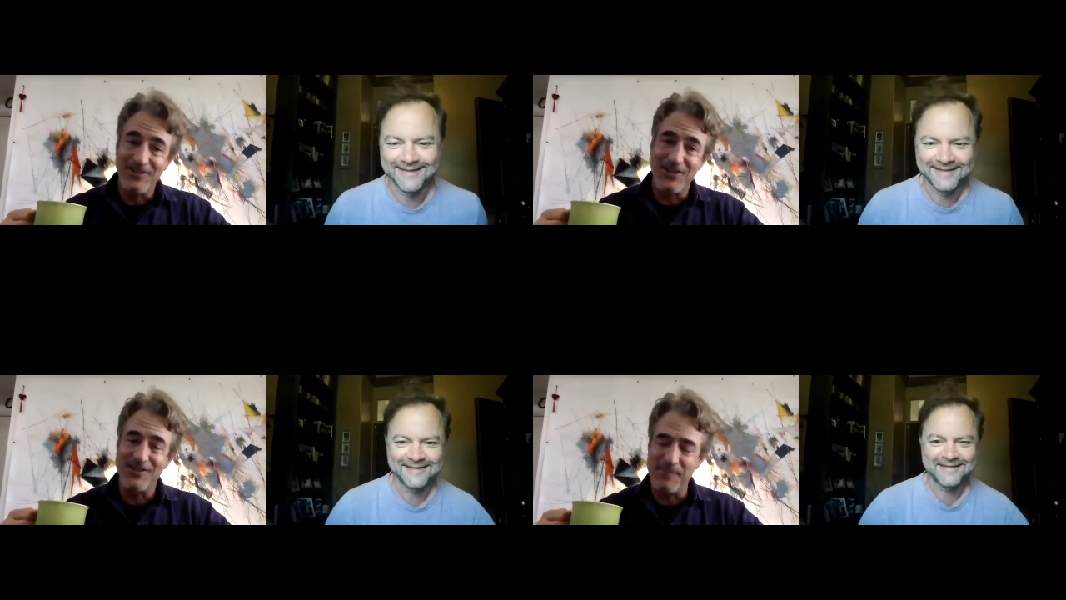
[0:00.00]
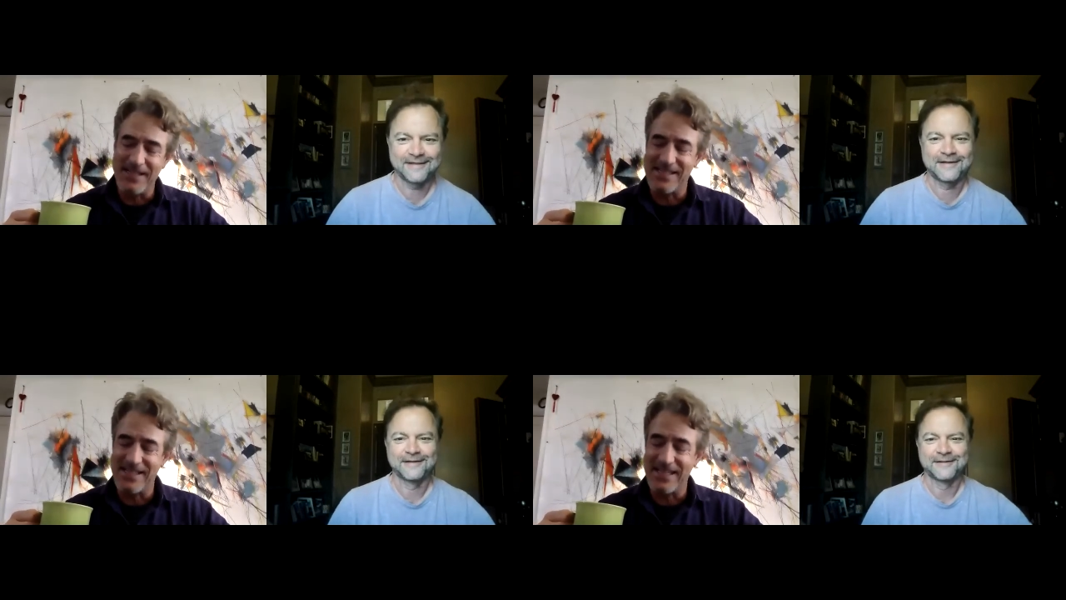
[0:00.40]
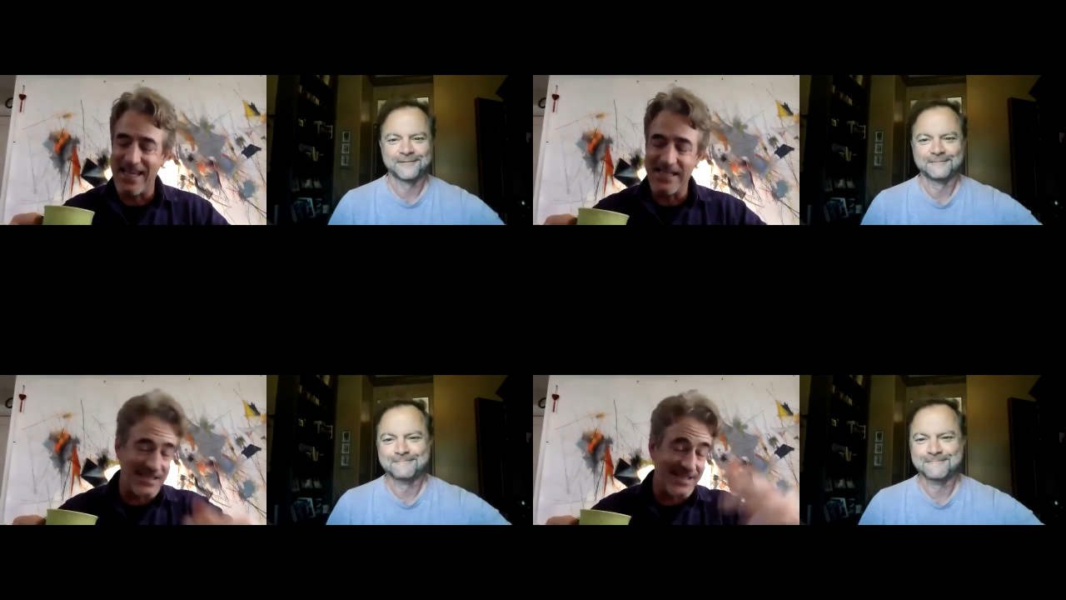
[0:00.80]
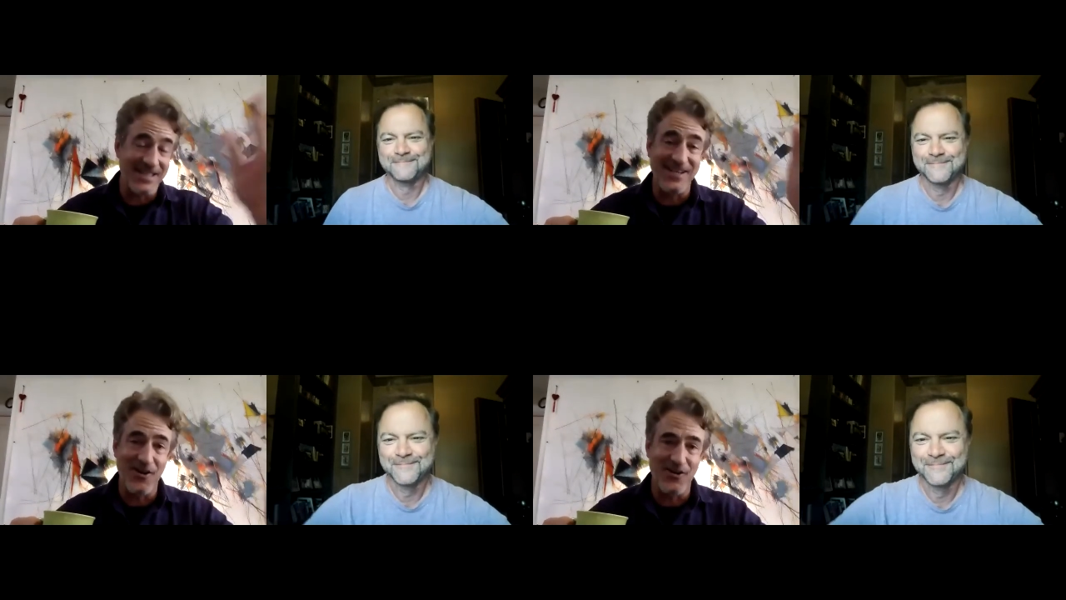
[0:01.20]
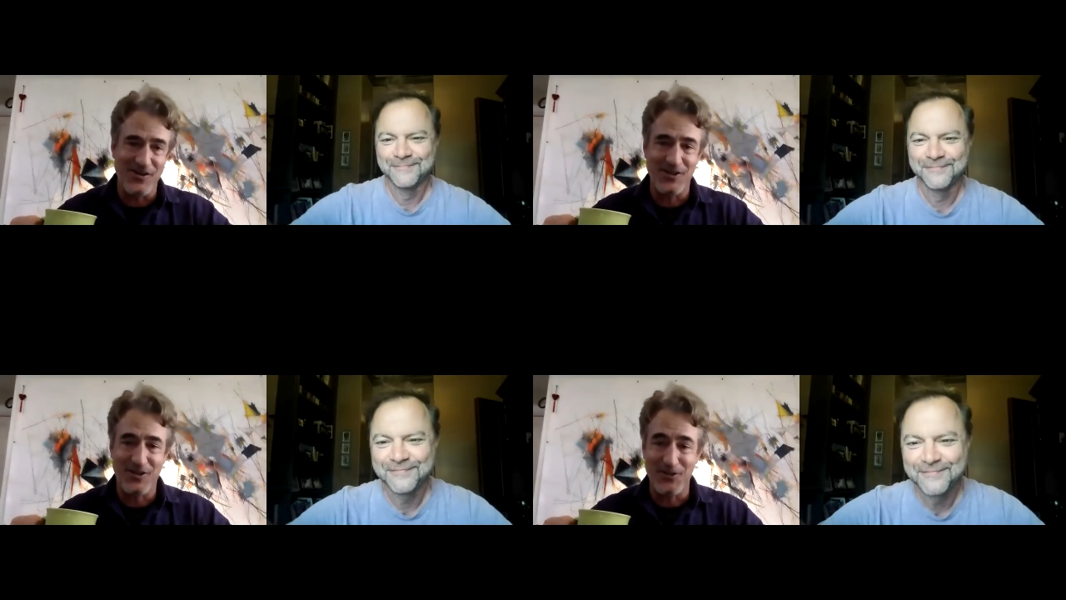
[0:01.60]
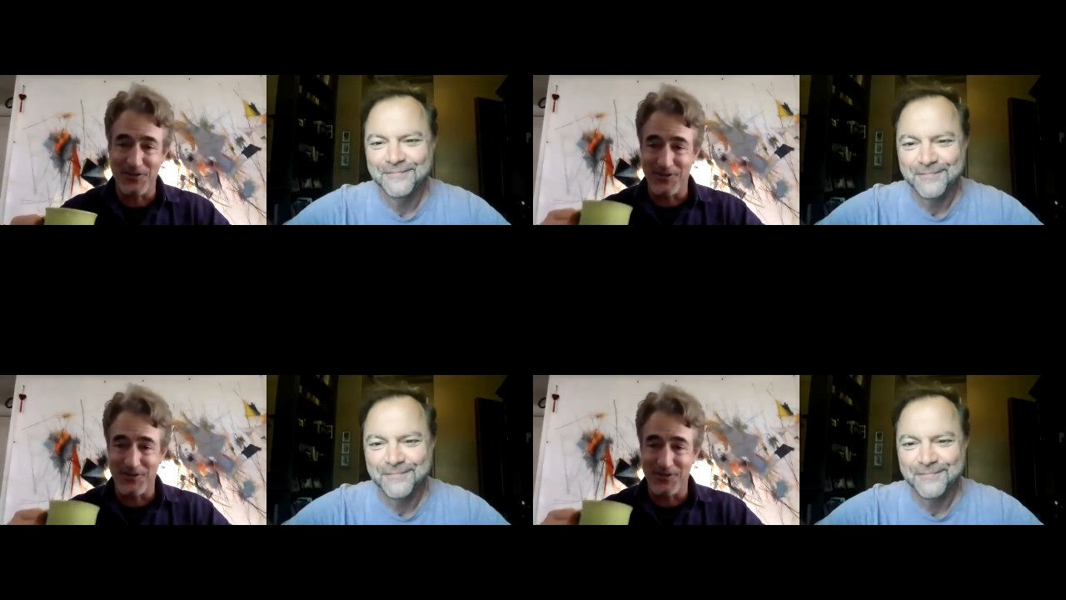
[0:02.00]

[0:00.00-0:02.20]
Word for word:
Speaker 1: Good to meet you, Lance. Didn't notice the tooth.